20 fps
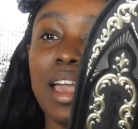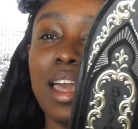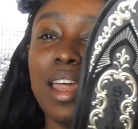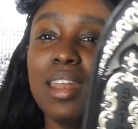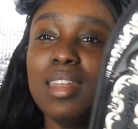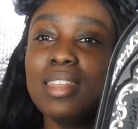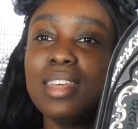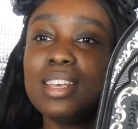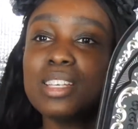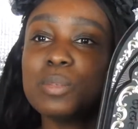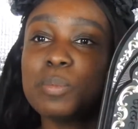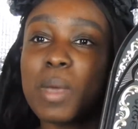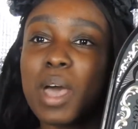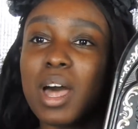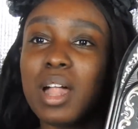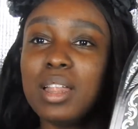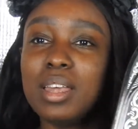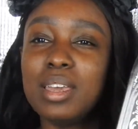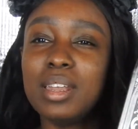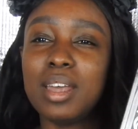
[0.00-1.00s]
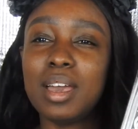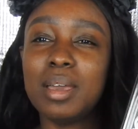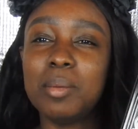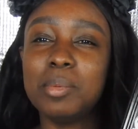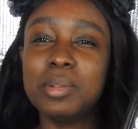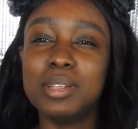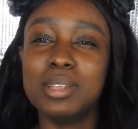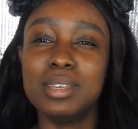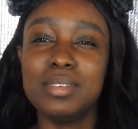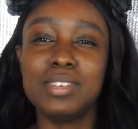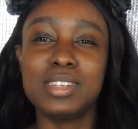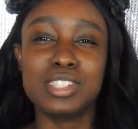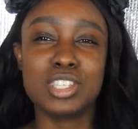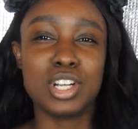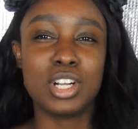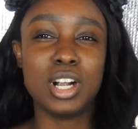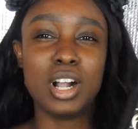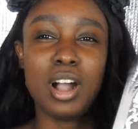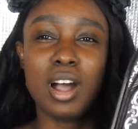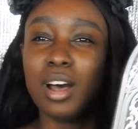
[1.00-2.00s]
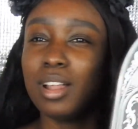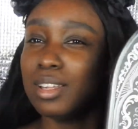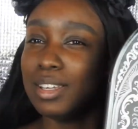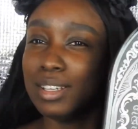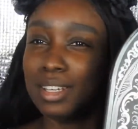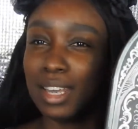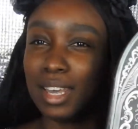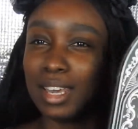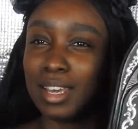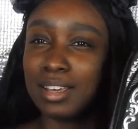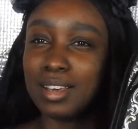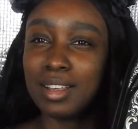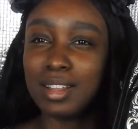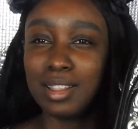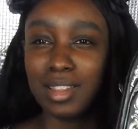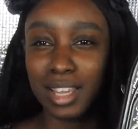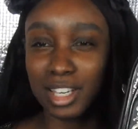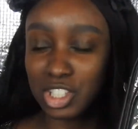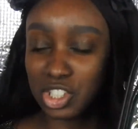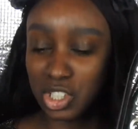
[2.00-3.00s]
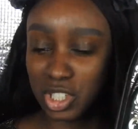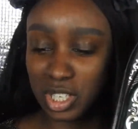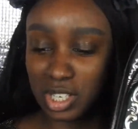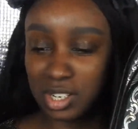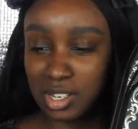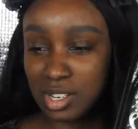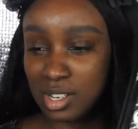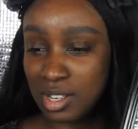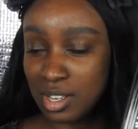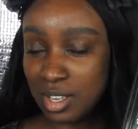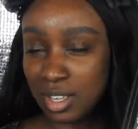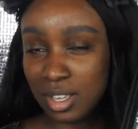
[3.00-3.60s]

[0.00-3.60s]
And this palette, I believe, is her holiday collection